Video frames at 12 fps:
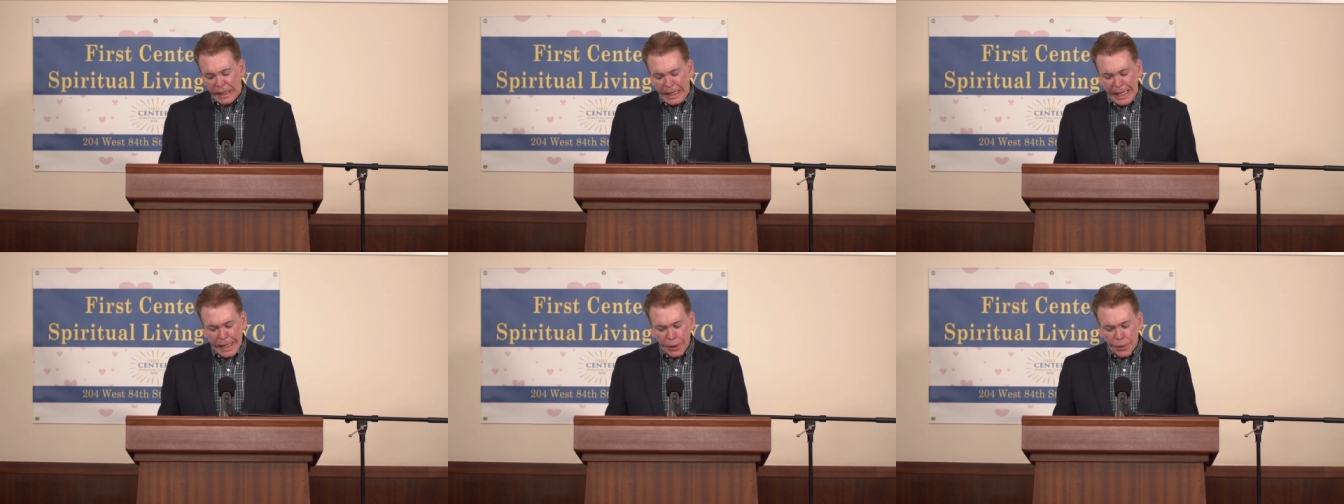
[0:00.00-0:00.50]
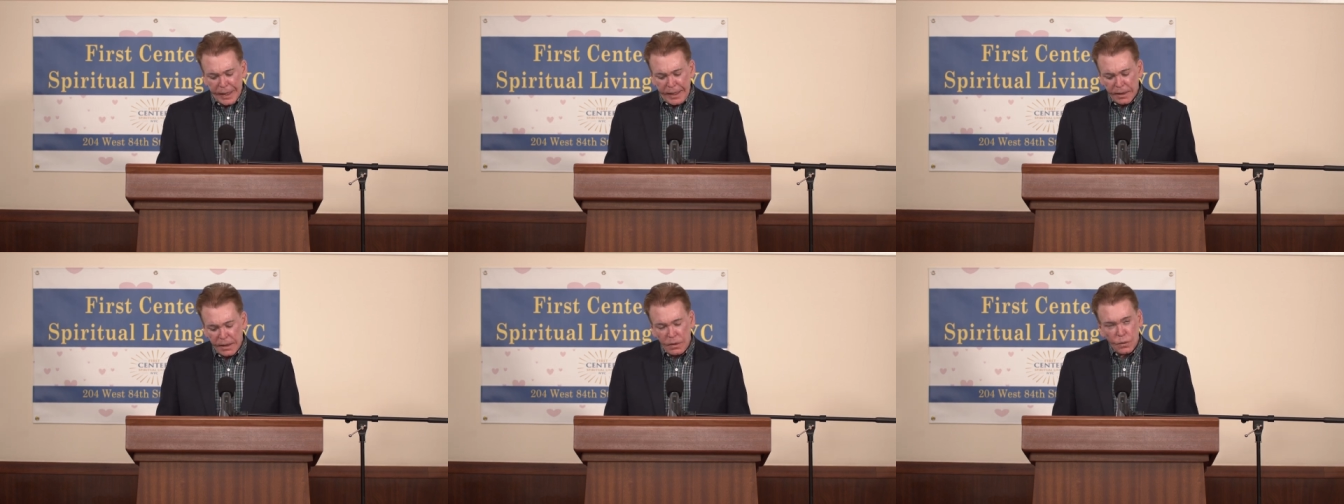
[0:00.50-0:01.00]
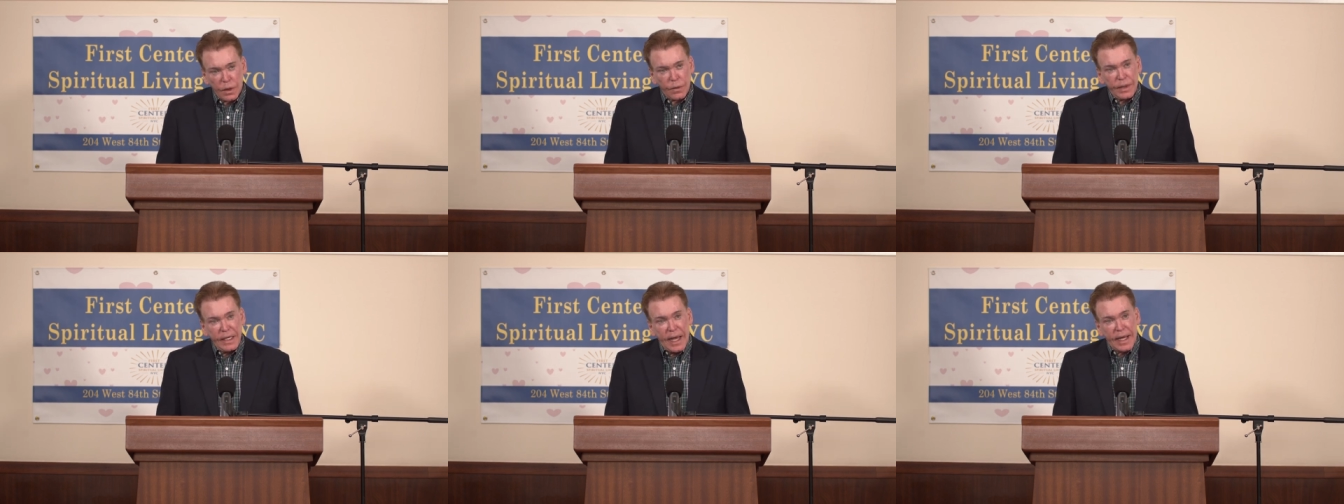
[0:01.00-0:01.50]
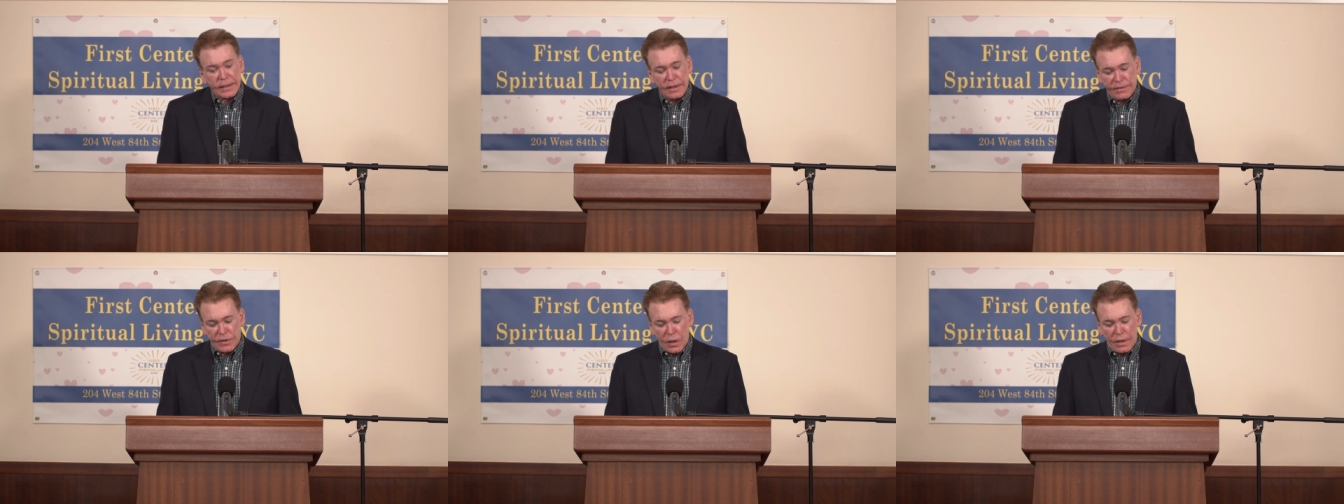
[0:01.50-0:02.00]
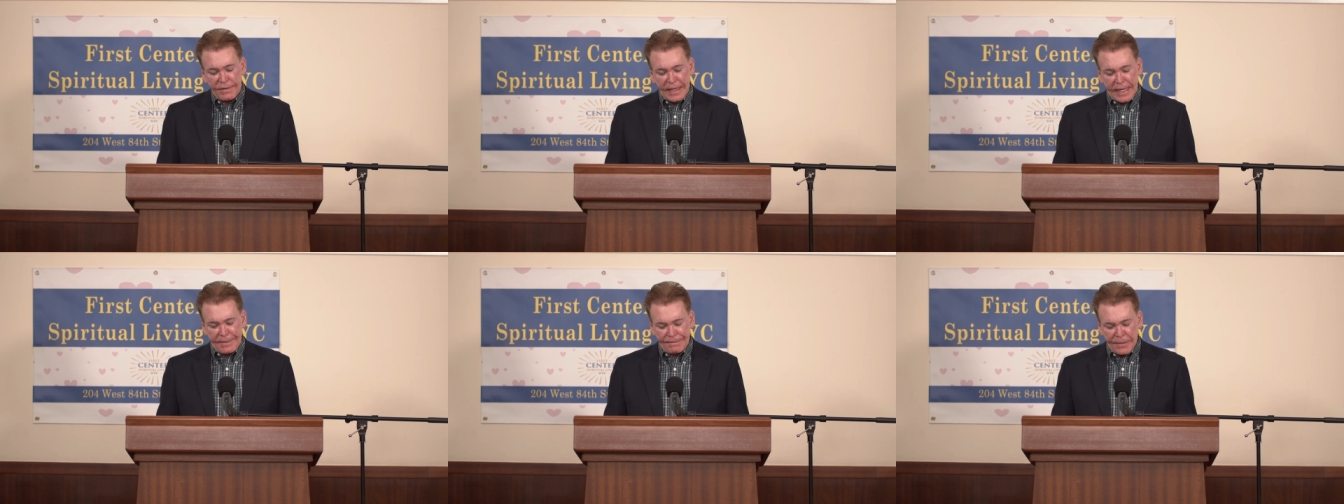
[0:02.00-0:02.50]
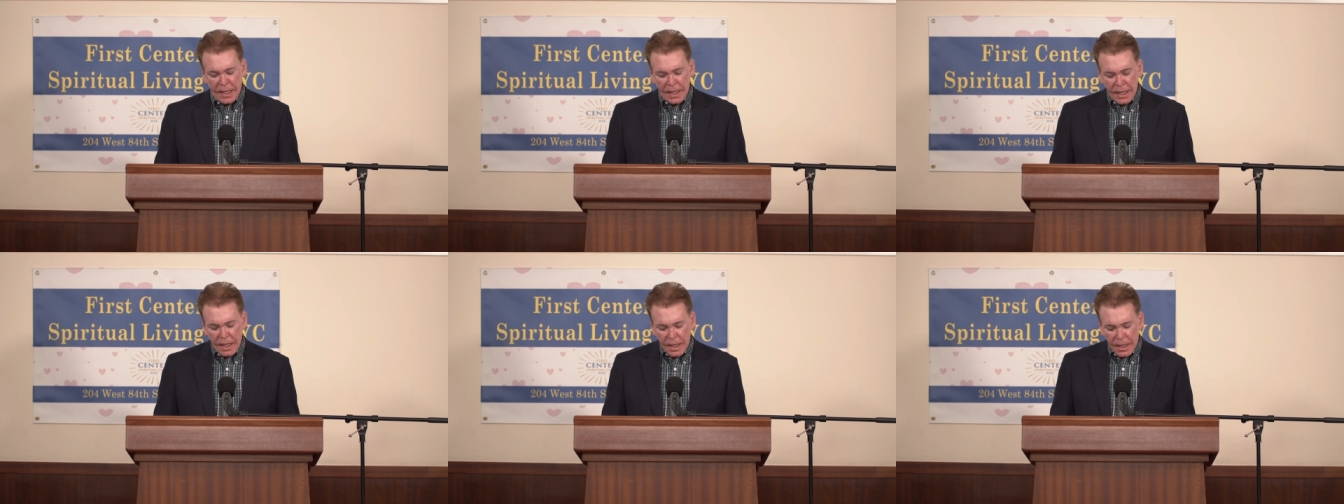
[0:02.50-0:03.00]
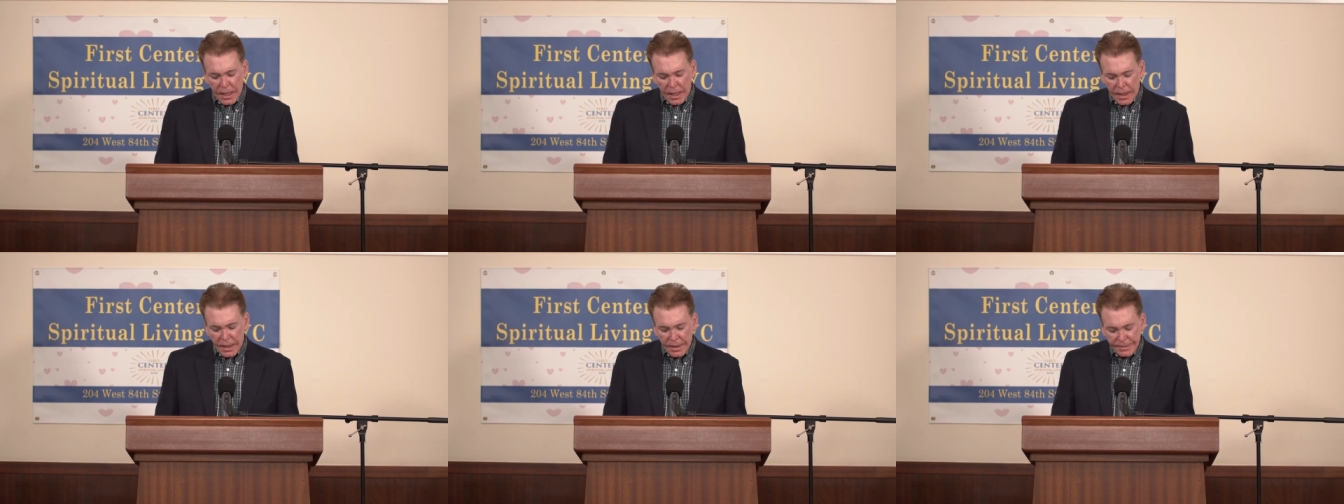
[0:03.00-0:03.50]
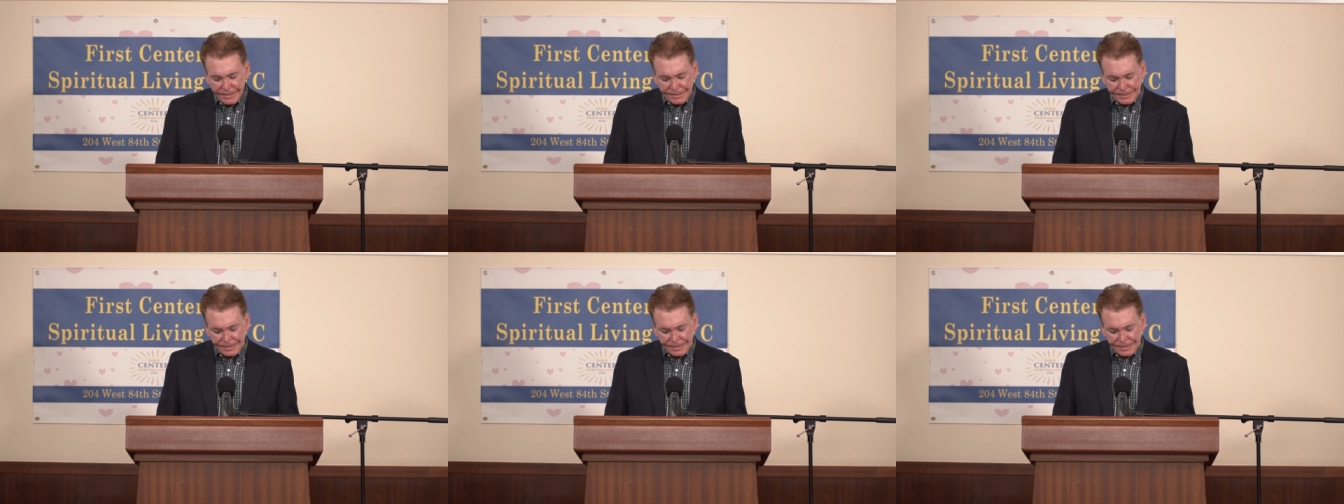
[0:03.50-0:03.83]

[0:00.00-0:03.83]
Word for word: angry and we're reactive and all of that. Um,